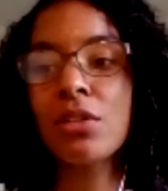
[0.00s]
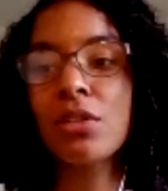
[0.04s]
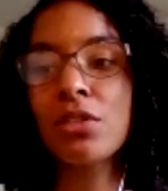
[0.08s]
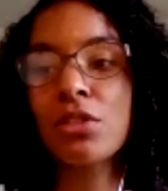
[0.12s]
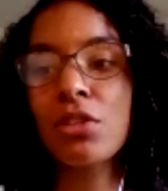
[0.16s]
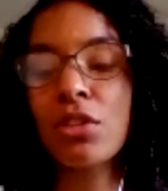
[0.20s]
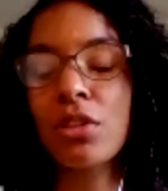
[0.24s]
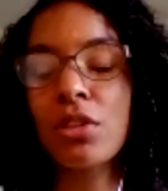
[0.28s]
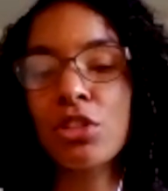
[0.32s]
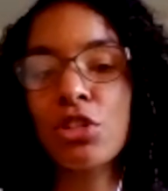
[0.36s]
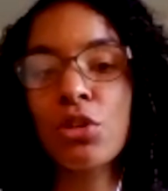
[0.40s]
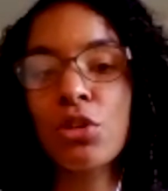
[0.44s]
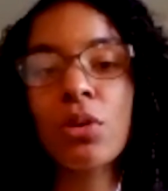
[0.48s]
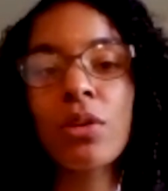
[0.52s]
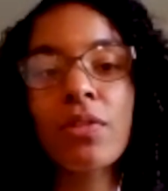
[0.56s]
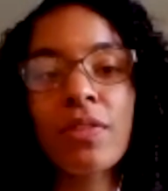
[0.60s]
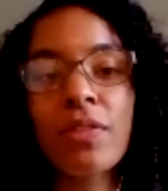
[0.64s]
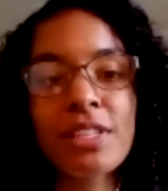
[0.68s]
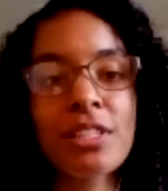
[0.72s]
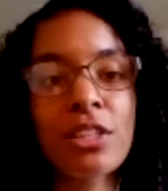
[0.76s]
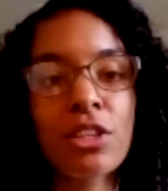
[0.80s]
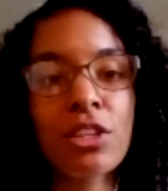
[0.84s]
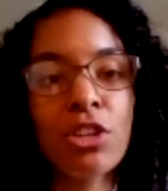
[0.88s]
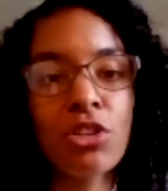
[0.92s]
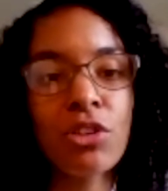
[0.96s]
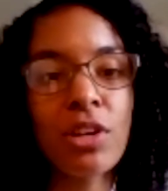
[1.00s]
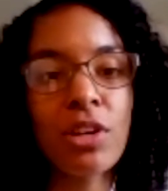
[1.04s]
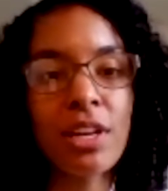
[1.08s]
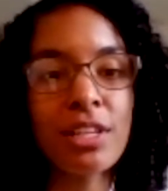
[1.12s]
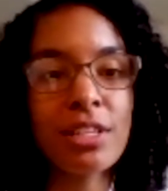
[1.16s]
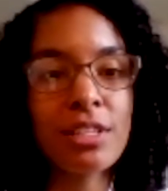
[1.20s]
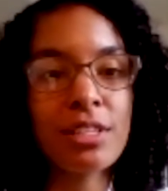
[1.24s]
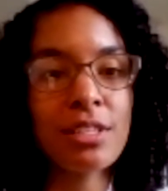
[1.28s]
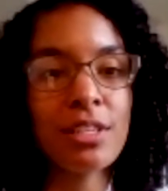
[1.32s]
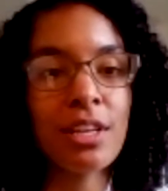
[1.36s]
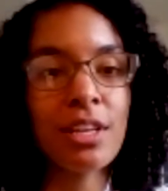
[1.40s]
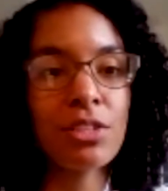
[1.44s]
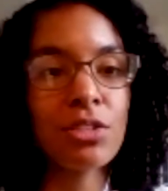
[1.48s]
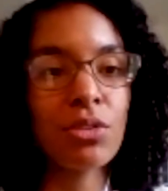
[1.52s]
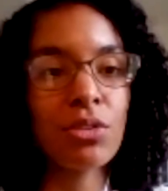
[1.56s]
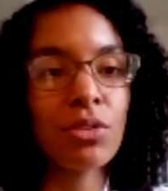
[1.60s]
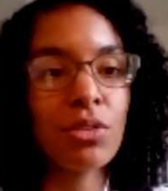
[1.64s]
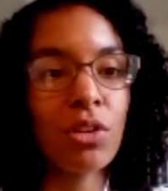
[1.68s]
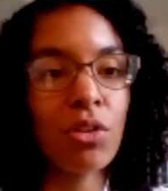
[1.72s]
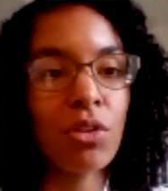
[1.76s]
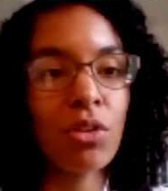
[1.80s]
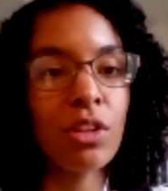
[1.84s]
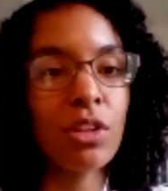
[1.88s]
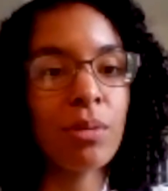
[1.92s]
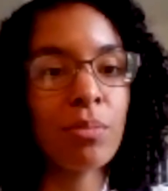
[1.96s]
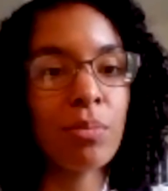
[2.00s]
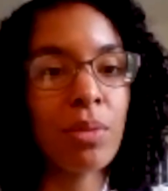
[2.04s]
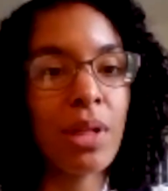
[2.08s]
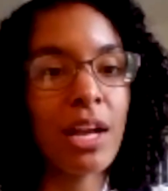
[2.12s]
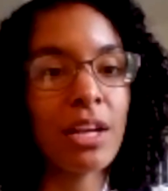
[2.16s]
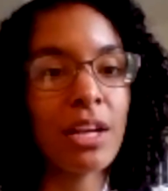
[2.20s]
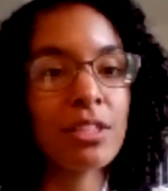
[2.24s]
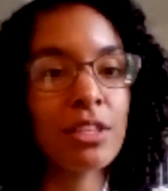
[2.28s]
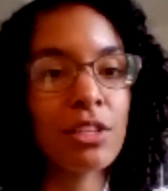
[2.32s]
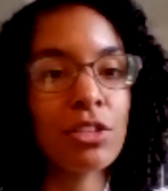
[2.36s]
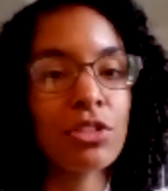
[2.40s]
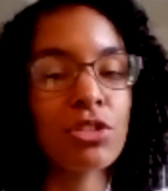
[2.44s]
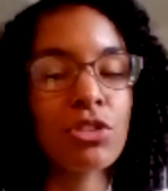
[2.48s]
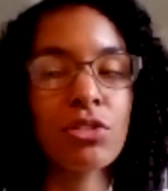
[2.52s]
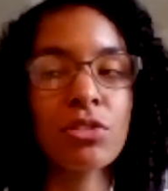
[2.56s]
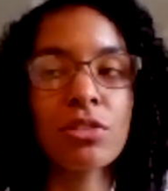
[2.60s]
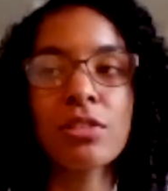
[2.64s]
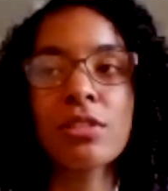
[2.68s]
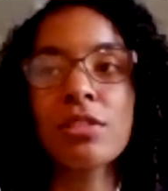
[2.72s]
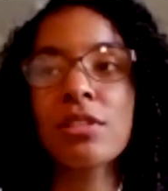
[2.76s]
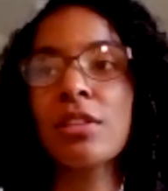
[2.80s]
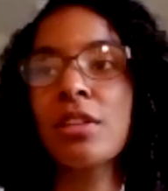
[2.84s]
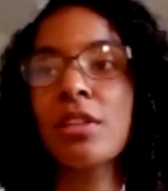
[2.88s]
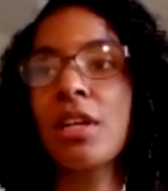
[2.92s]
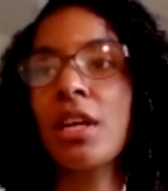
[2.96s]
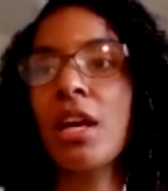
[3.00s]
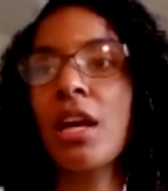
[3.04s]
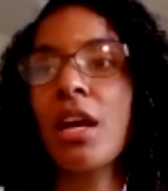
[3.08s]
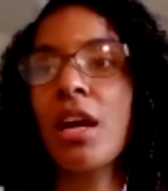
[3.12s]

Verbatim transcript: So the two of us in the United States are the only black sisters.